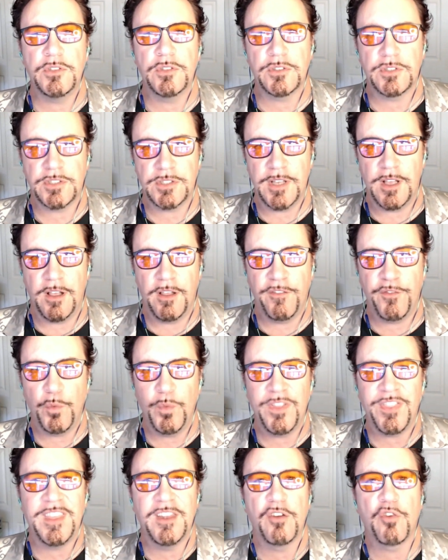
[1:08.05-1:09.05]
yourself
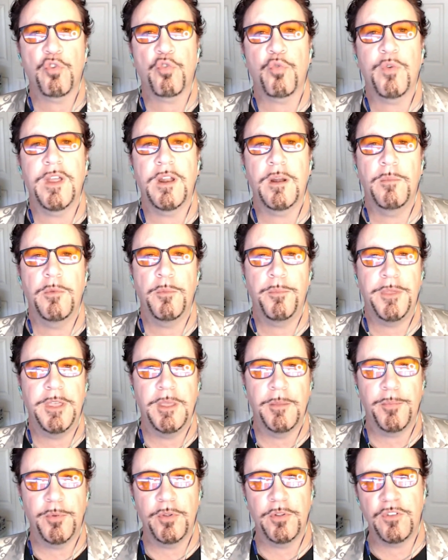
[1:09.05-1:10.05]
with incredible
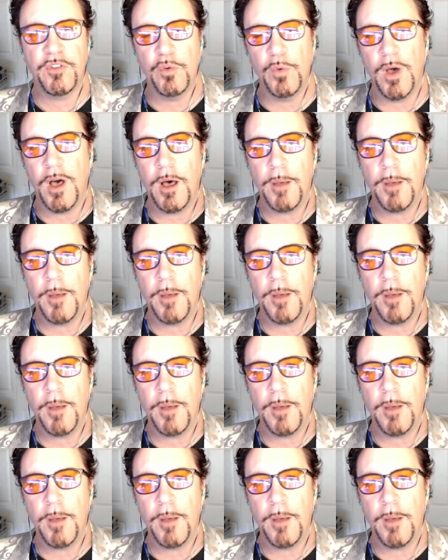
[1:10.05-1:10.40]
people to